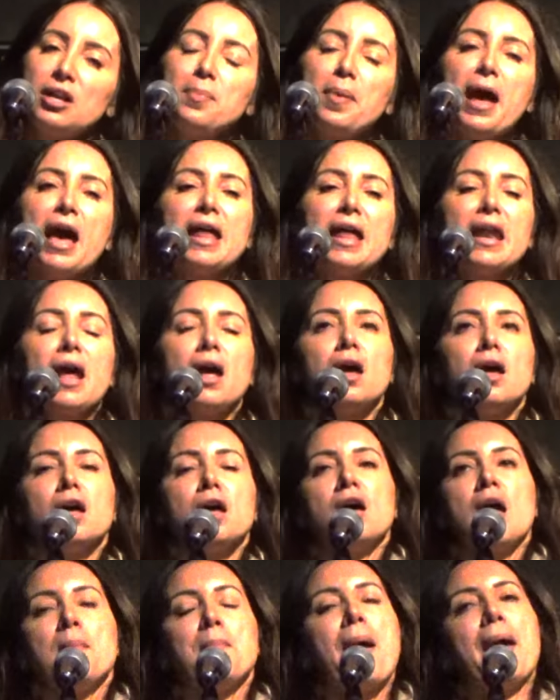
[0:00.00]
and about
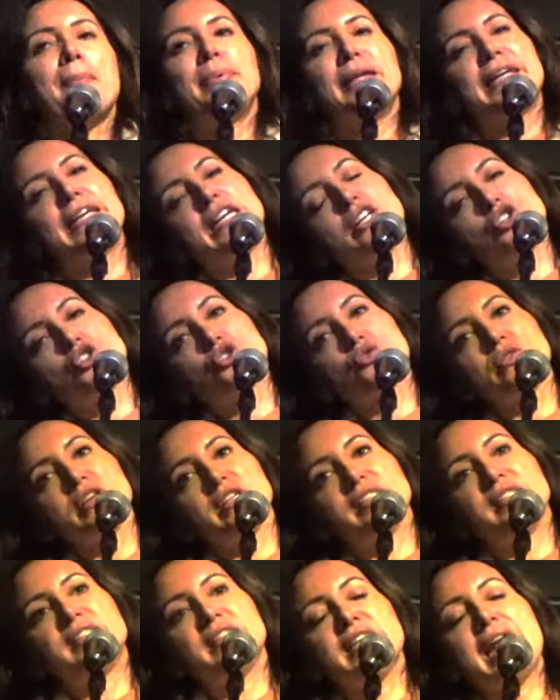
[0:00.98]
public
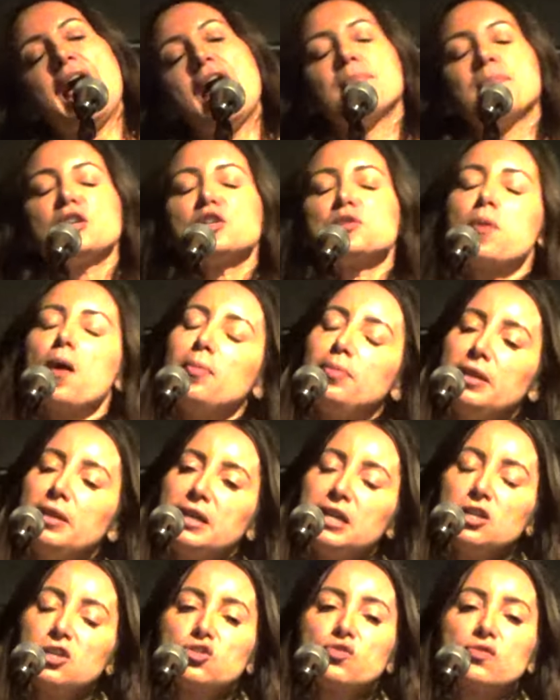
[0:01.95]
interest and how much
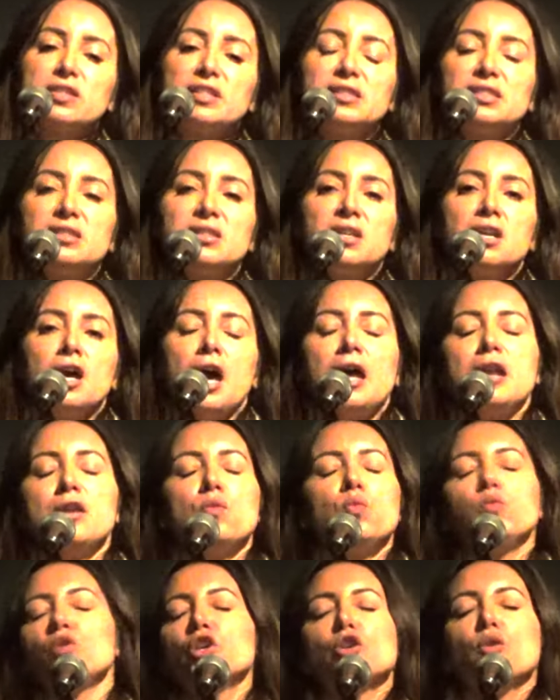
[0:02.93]
public interest
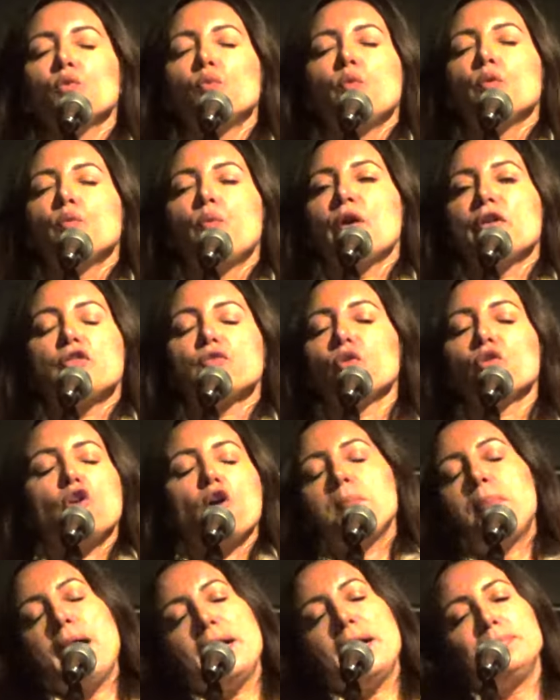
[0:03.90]
and, you know, whether or
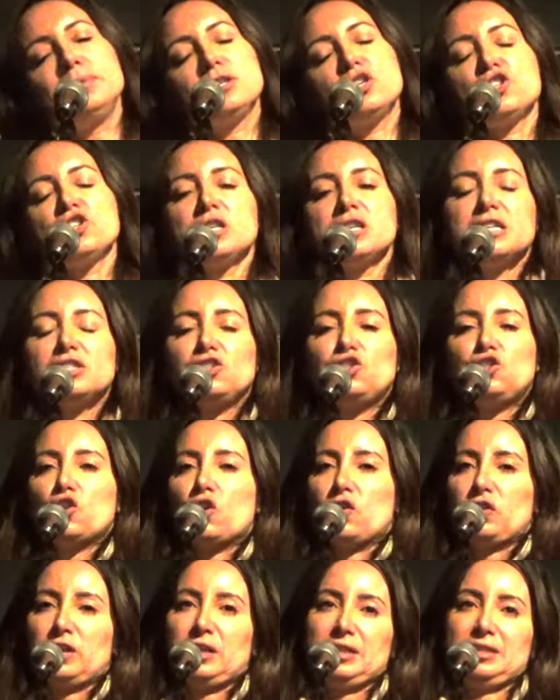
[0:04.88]
not publishing is
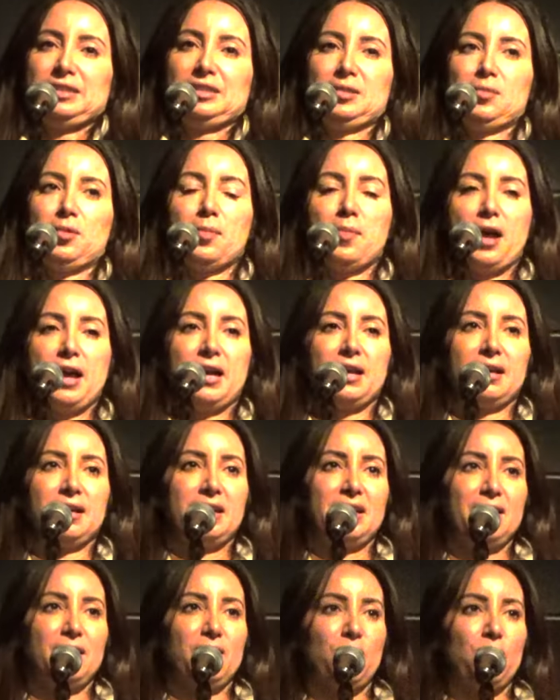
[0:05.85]
journalism. I'm
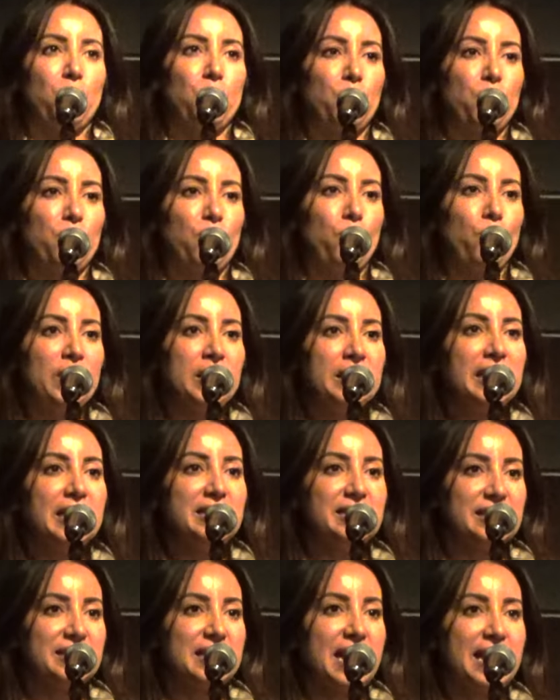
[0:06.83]
like, we
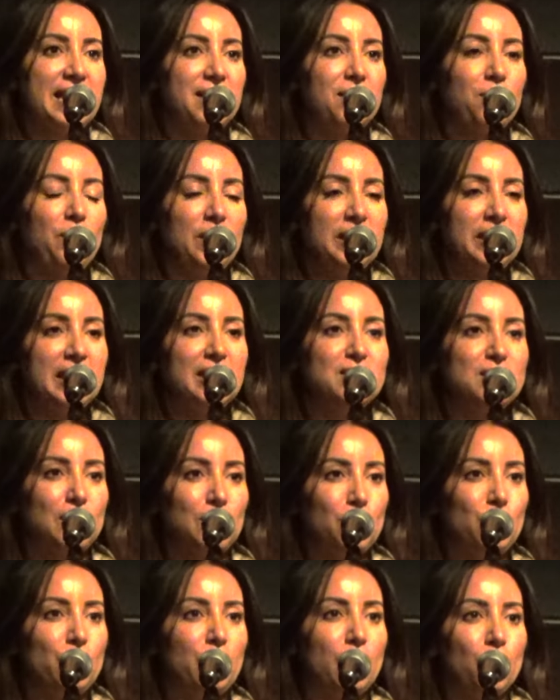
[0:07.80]
need
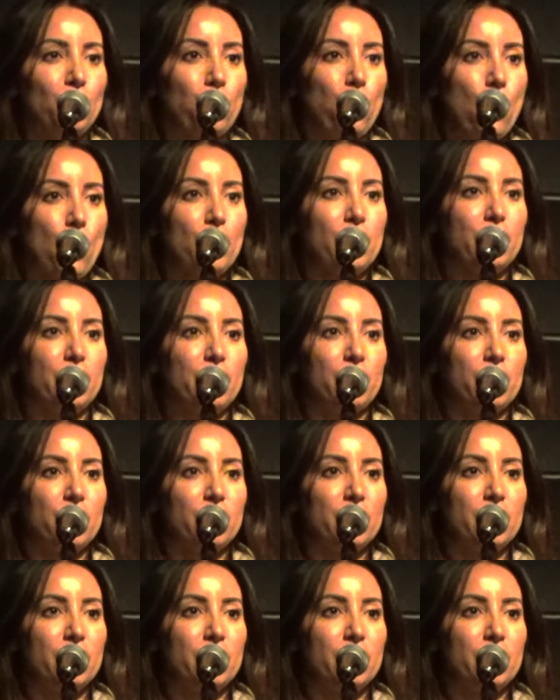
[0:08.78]
to look at what